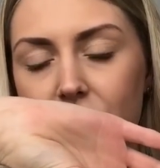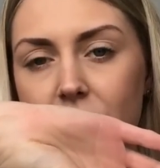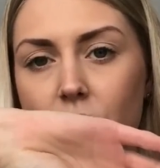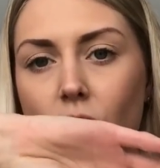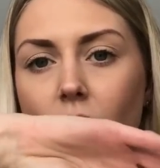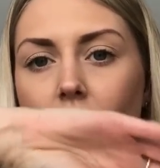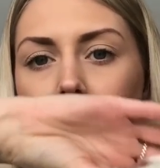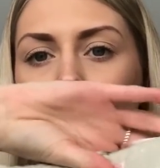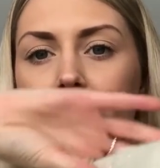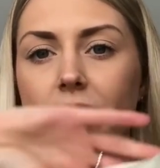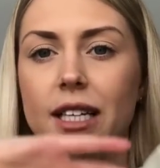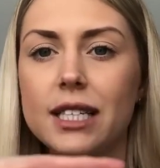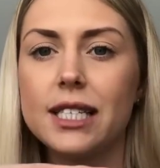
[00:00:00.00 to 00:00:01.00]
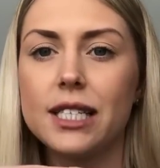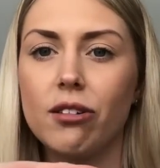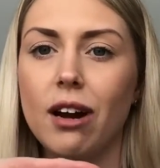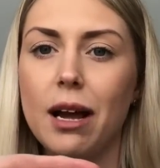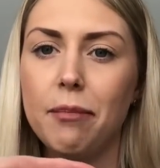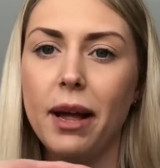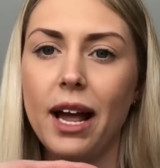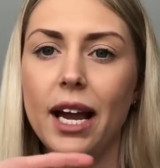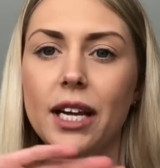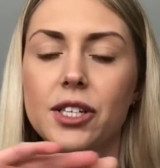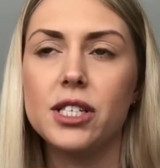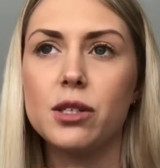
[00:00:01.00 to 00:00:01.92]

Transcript: She's got her own Instagram page.